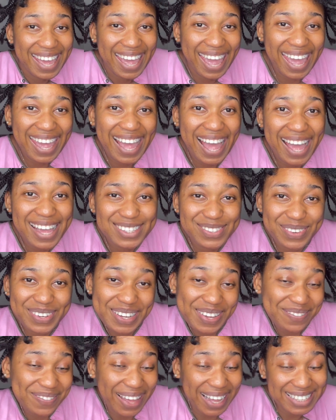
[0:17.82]
Hey guys,
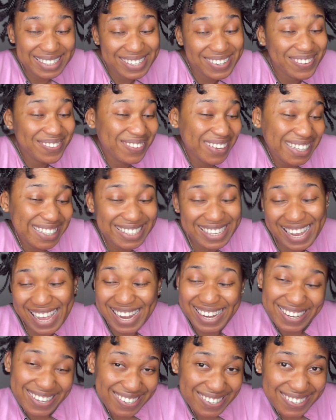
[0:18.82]
welcome back to my
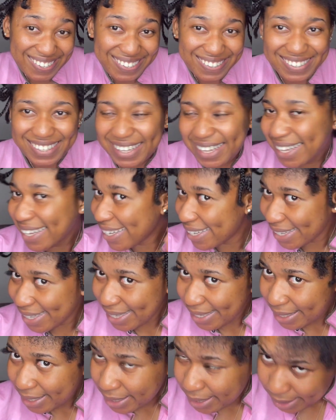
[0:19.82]
channel.
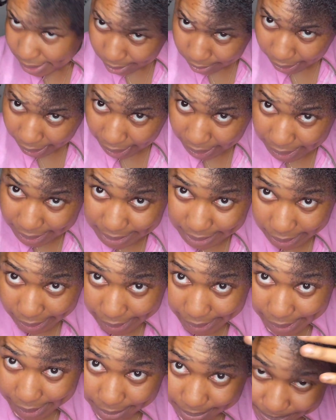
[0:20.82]
So guys,
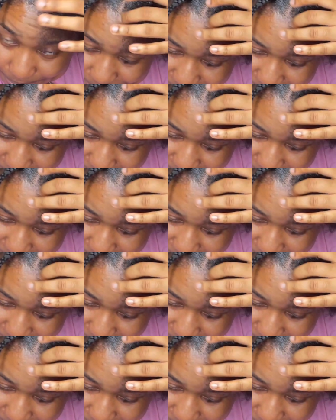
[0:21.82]
I